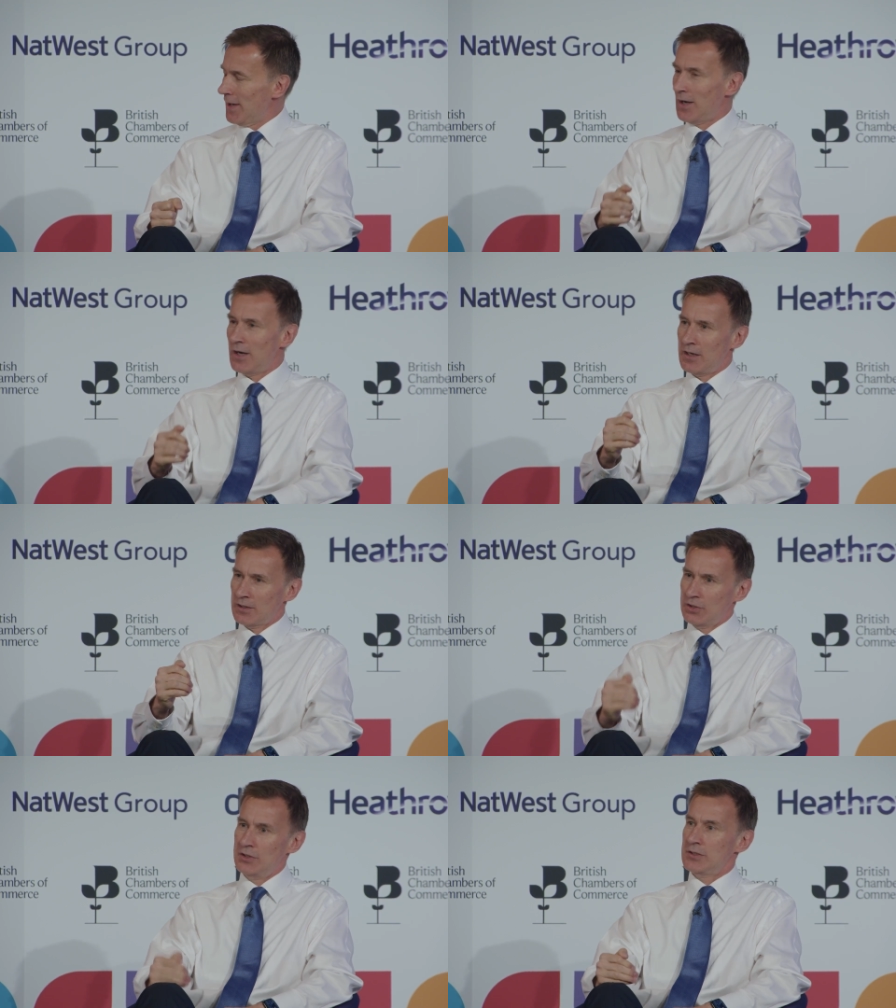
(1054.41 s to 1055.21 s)
We are
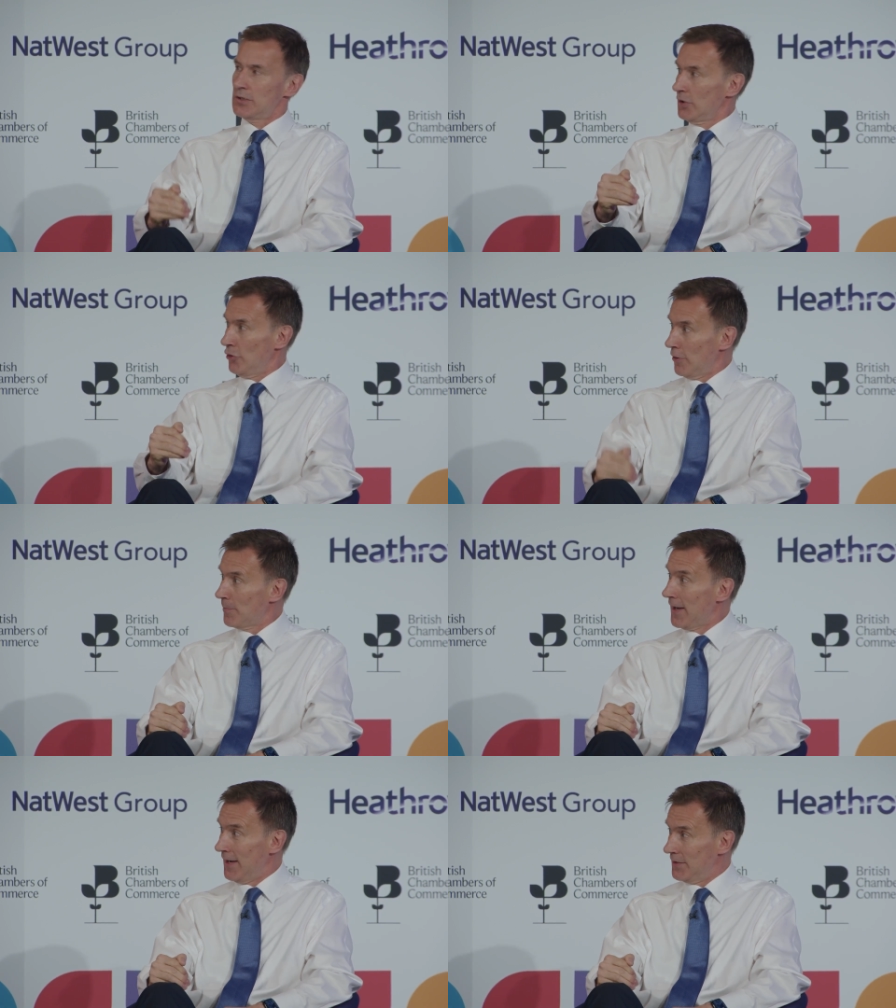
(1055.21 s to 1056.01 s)
good
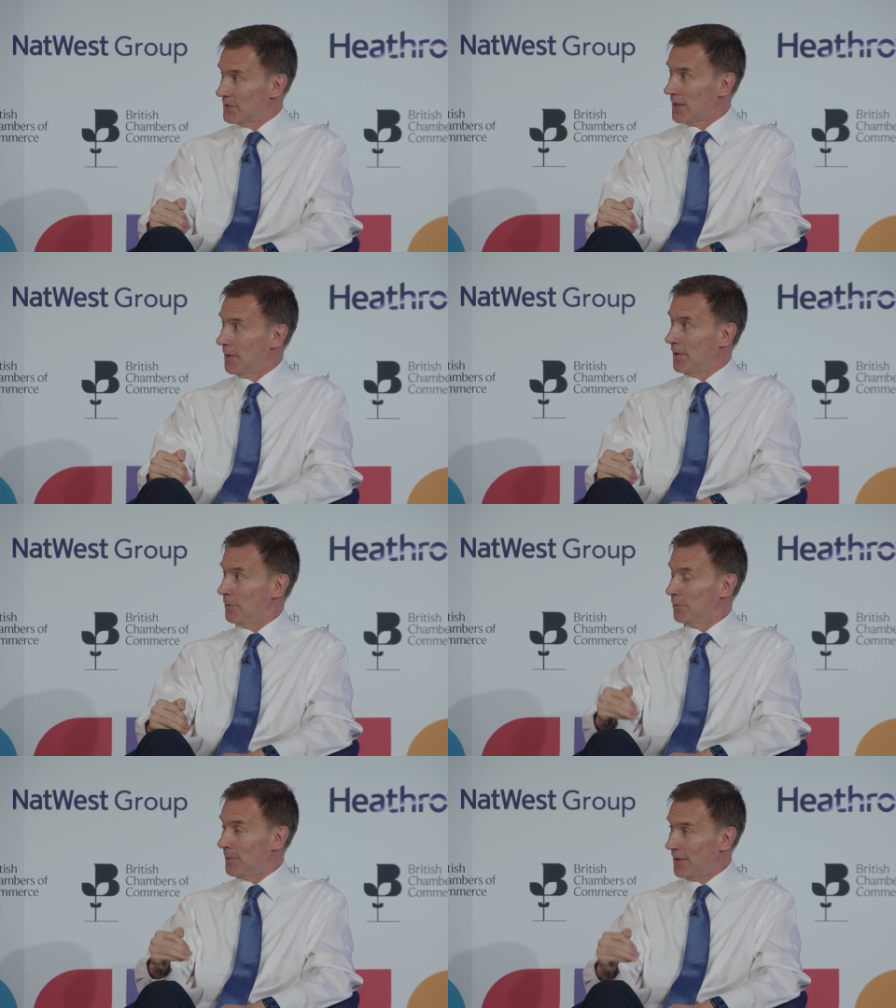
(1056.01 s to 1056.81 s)
Europeans, and
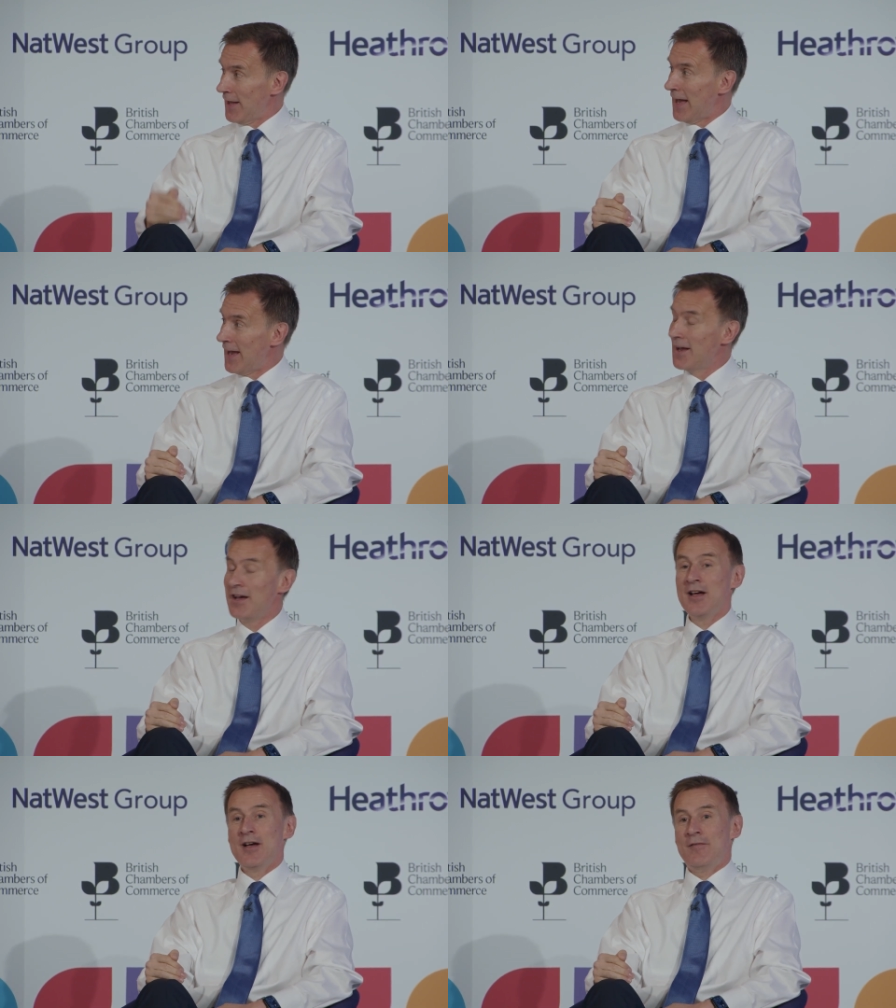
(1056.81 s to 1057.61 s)
we will be there
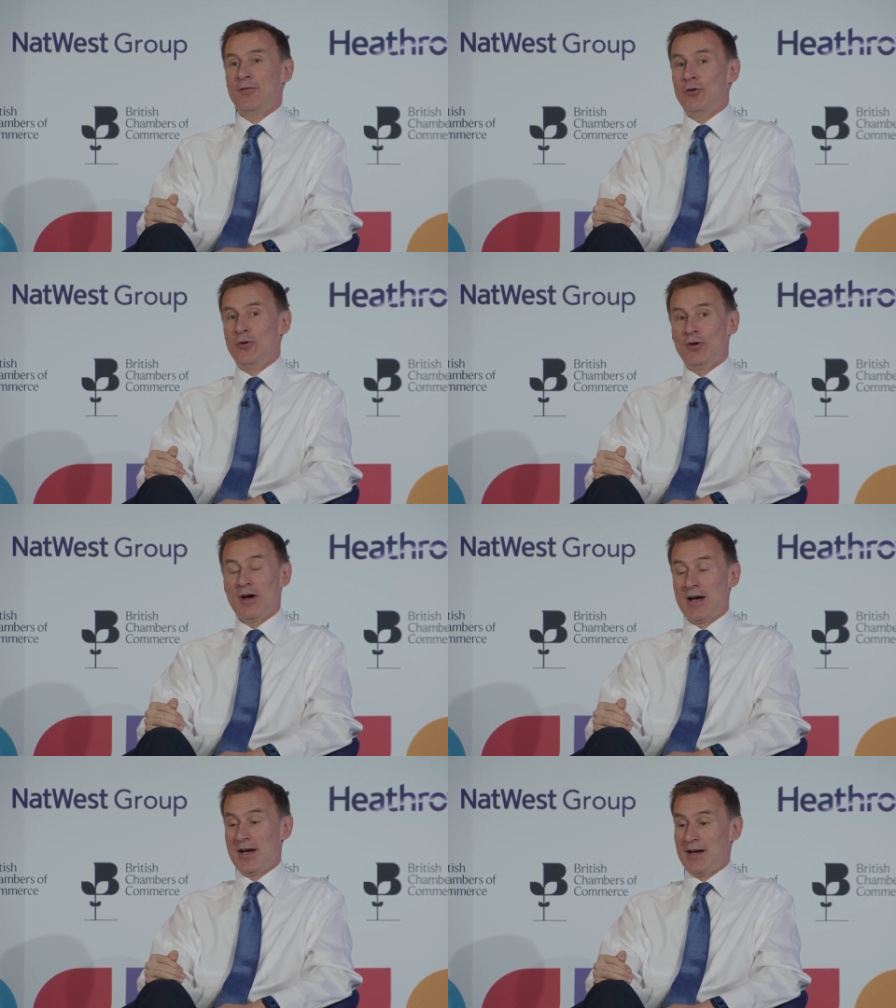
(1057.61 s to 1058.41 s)
for